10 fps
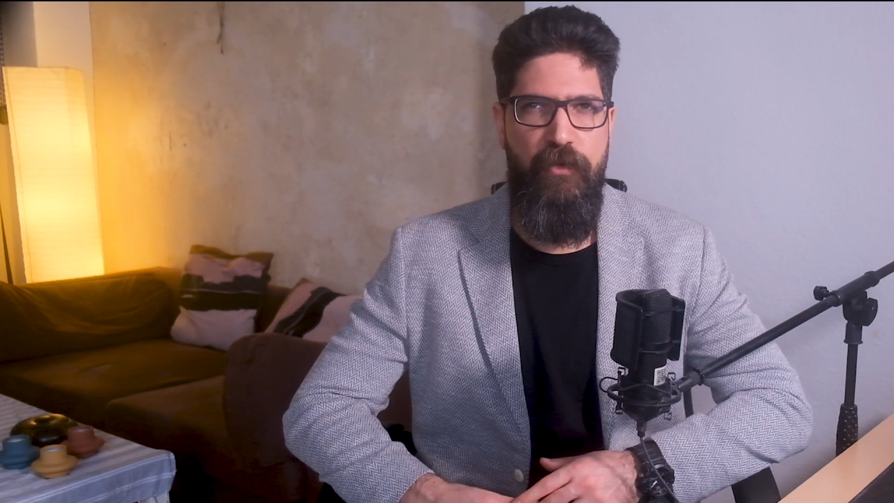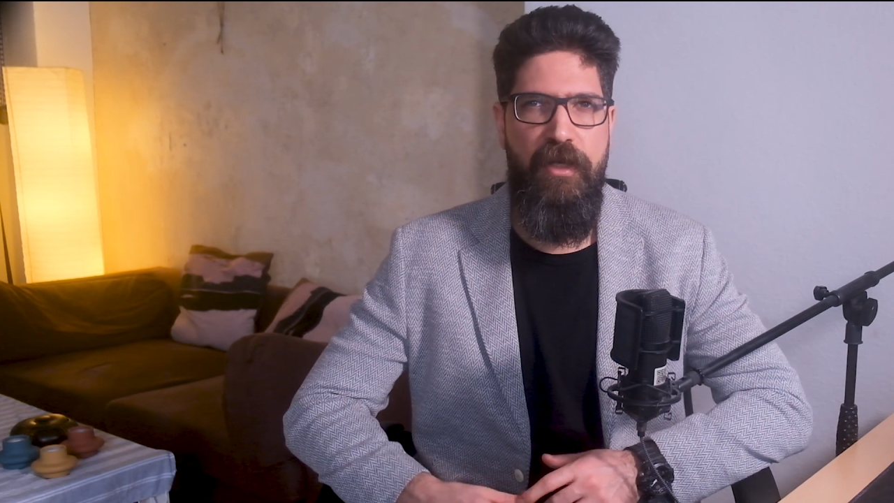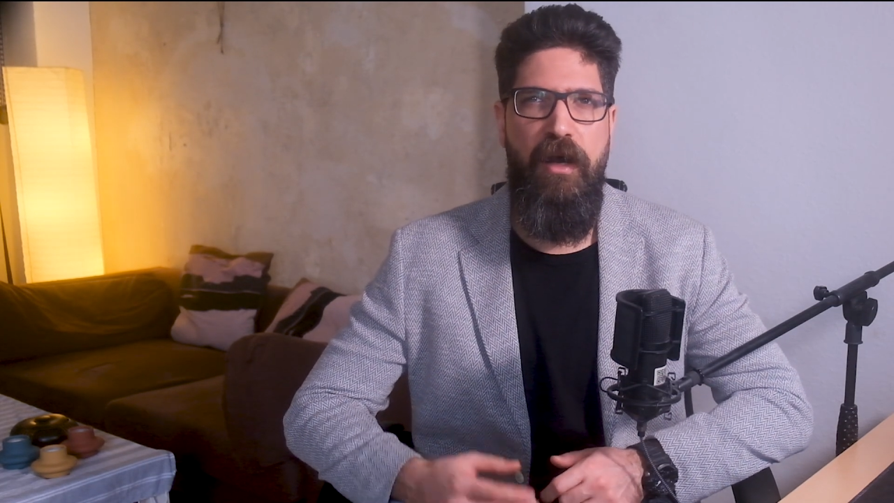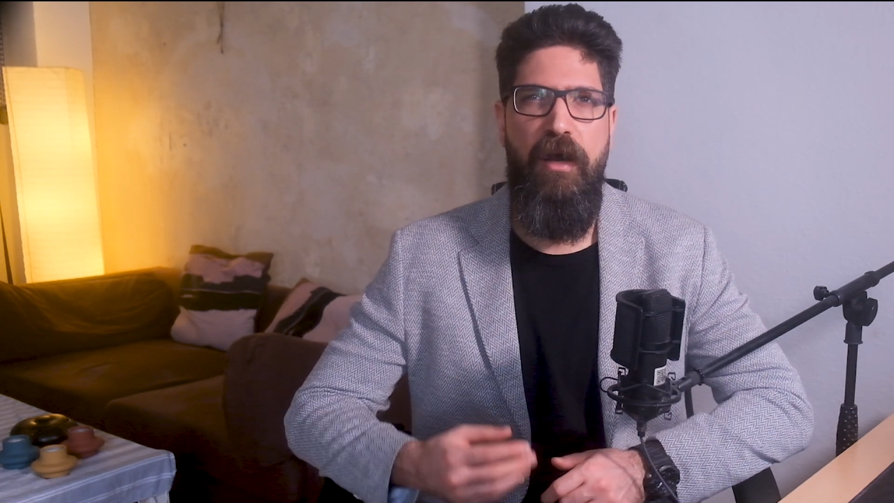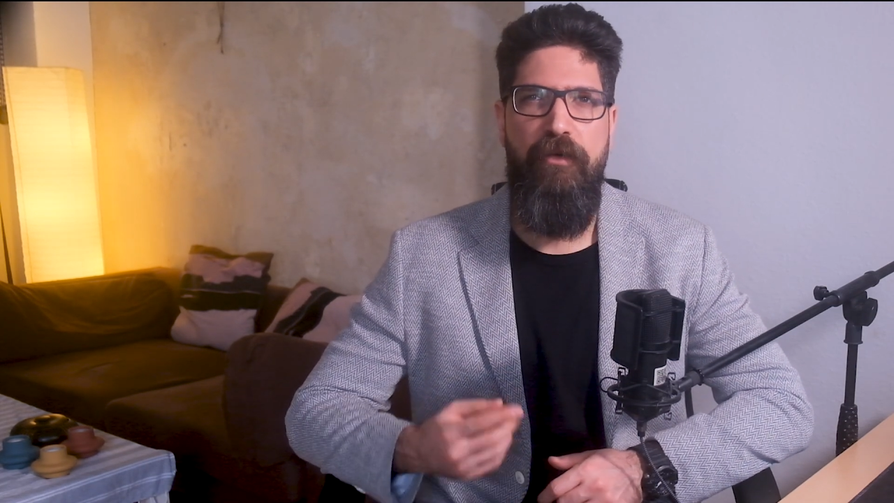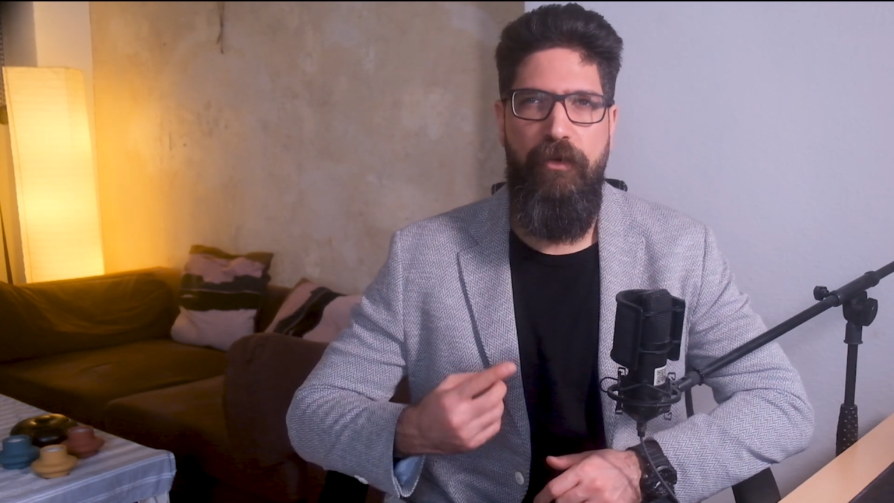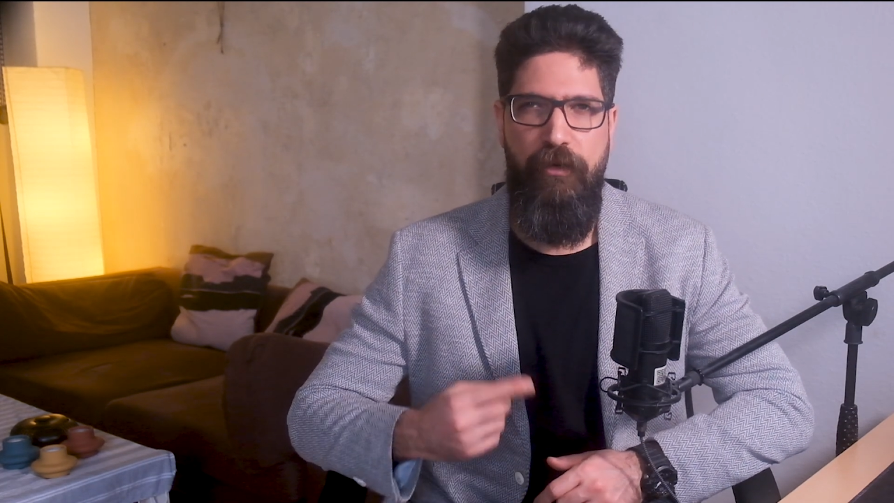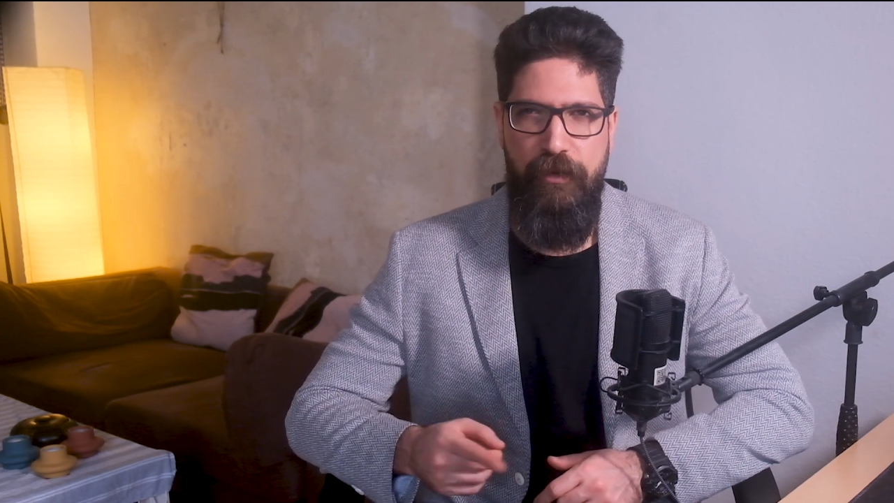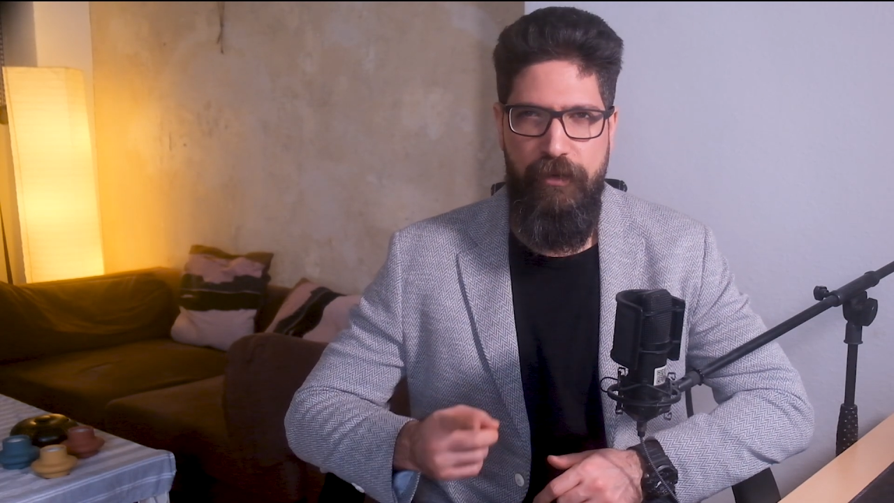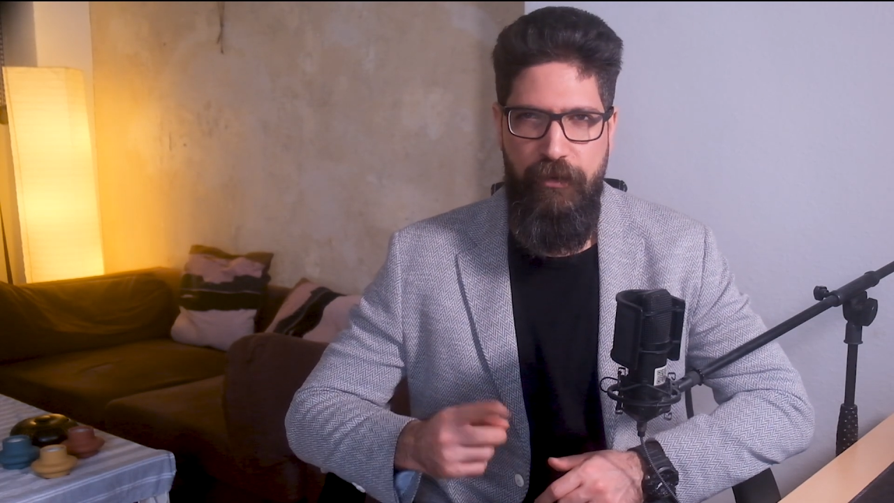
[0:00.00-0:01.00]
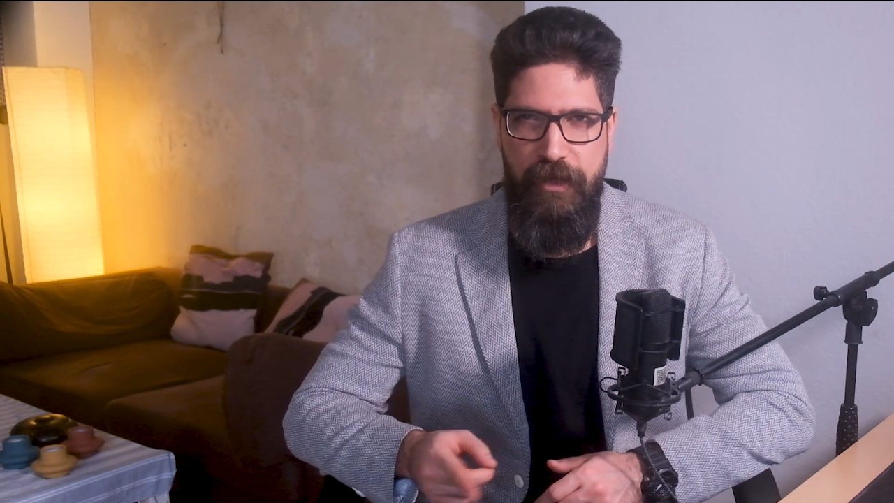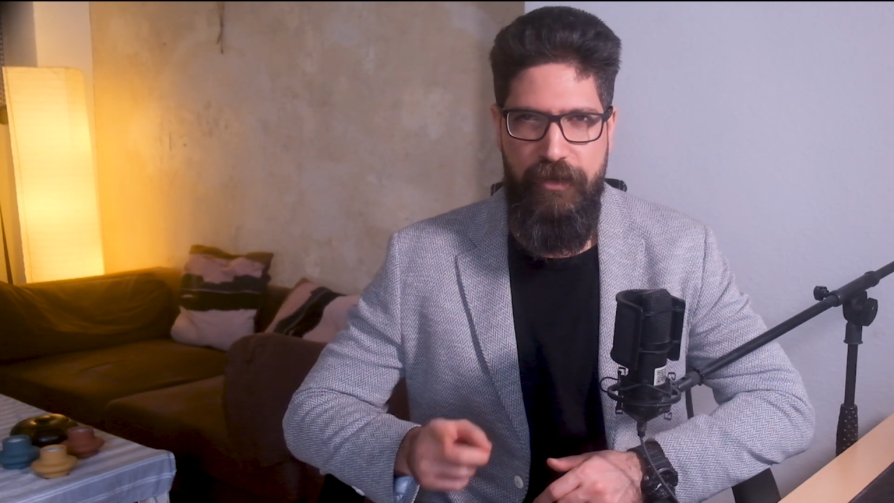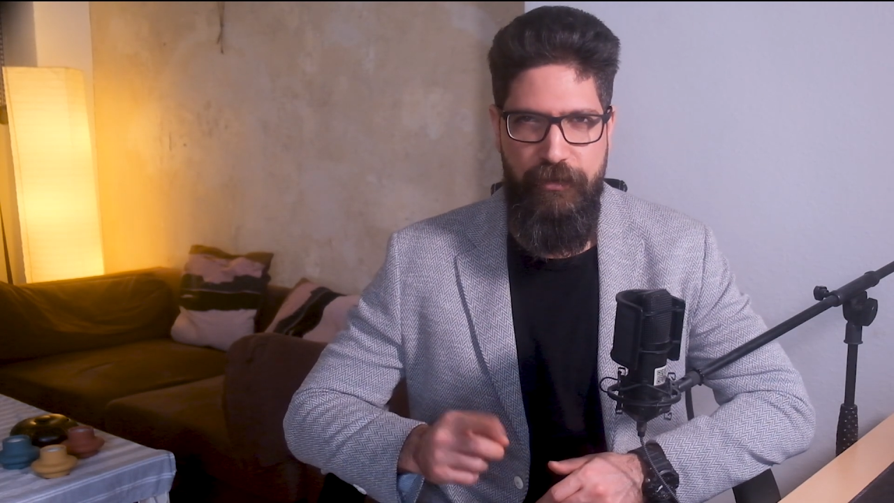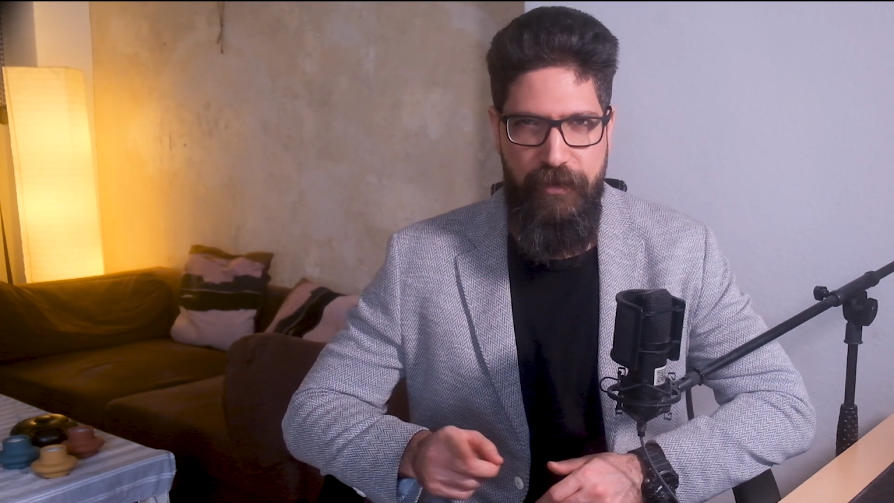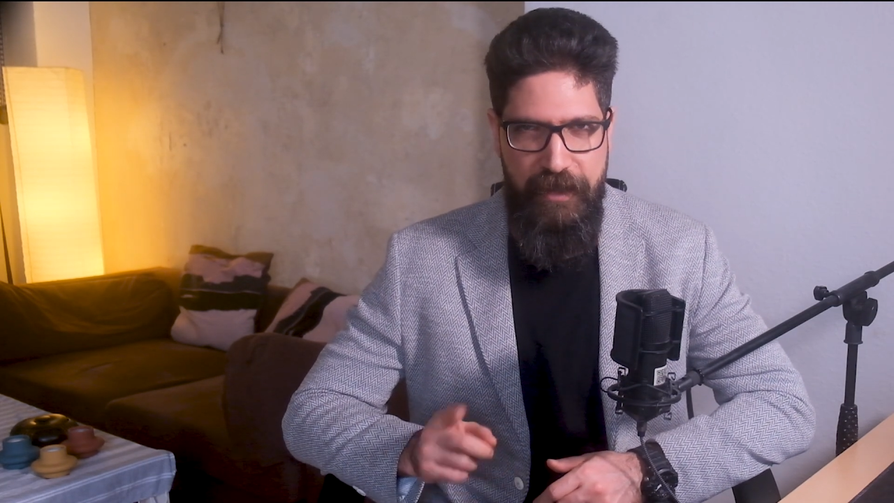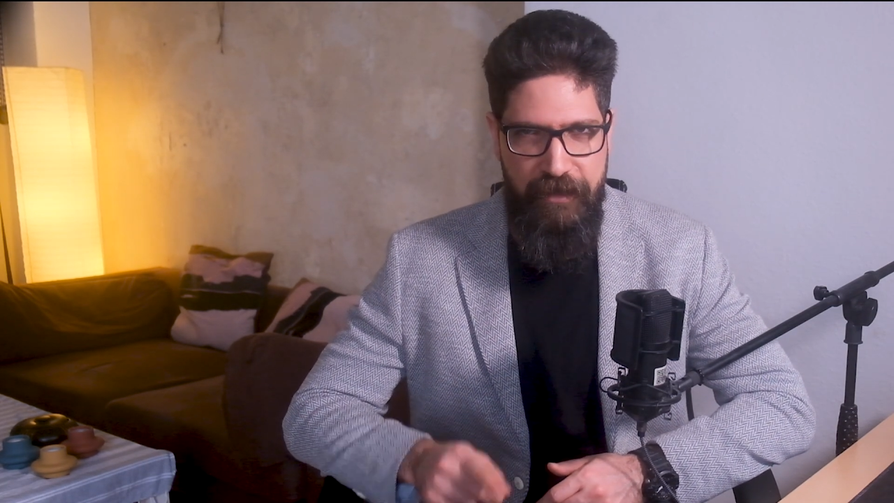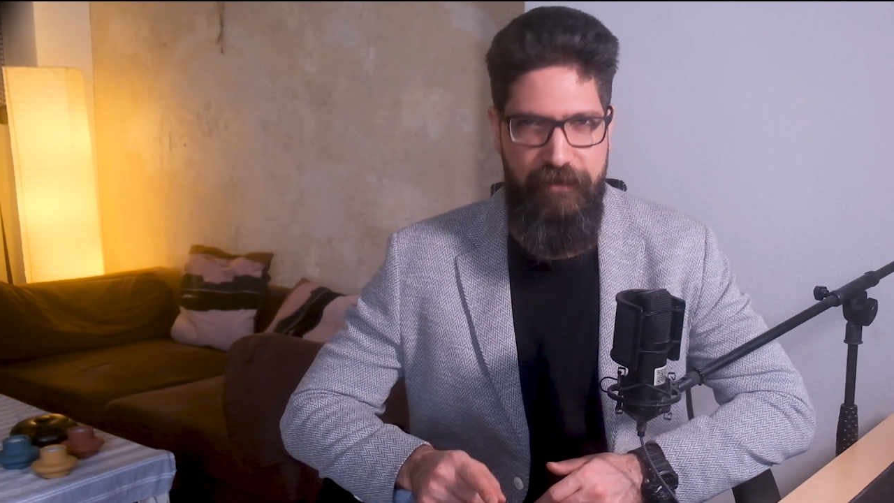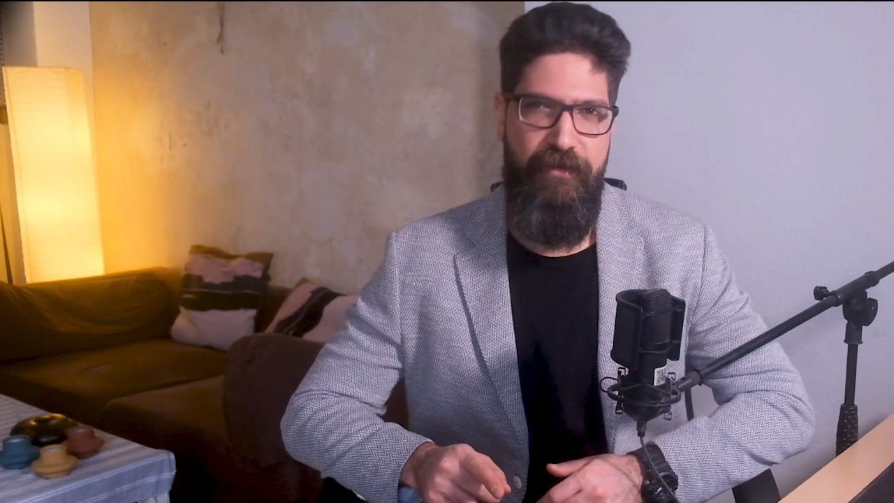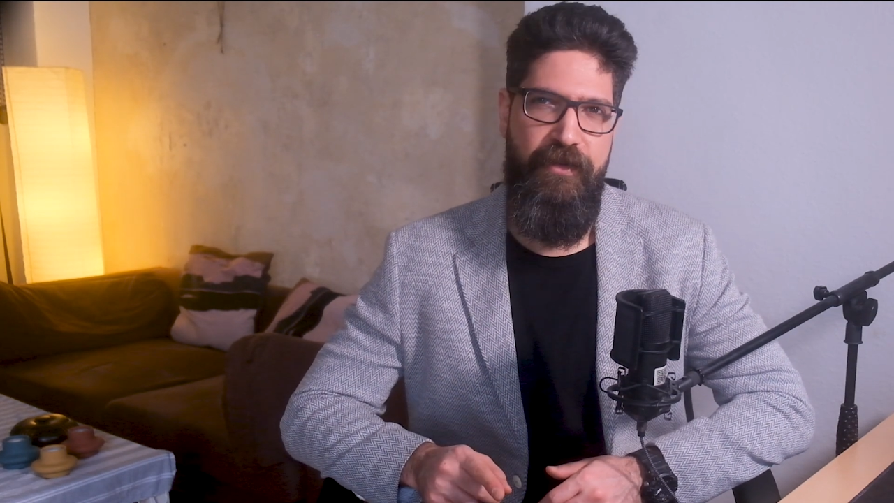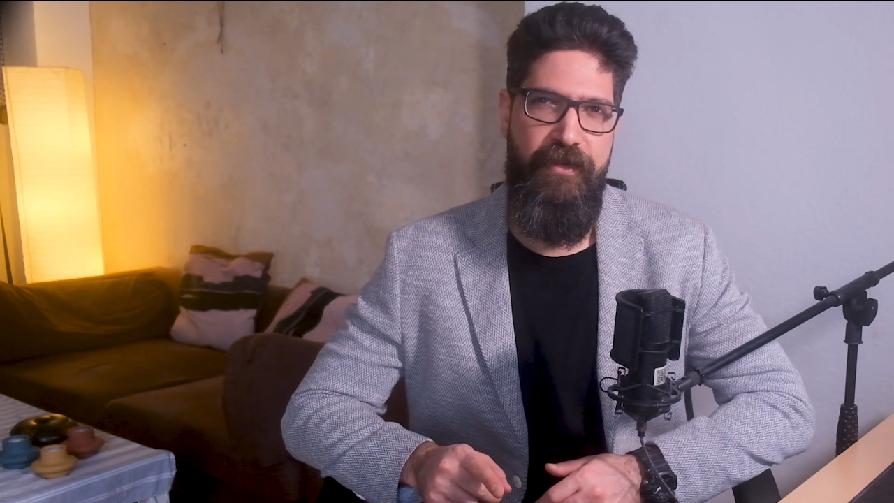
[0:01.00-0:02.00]
we are all going to
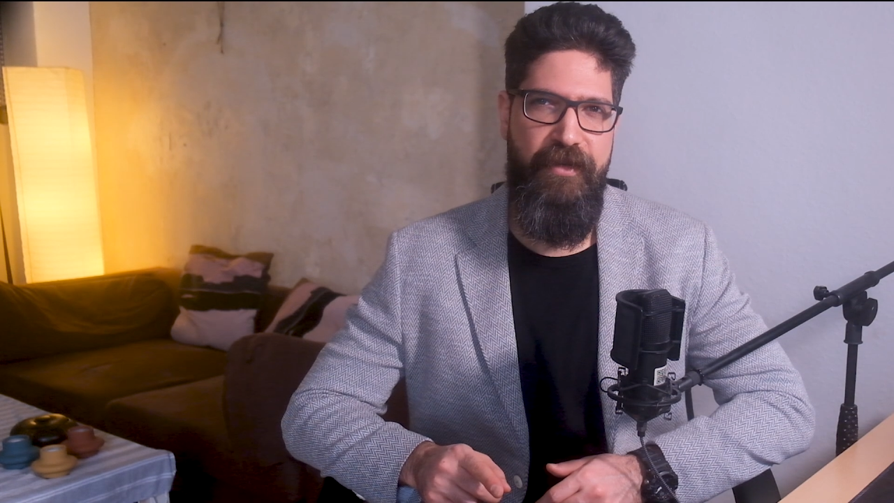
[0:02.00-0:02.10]
leave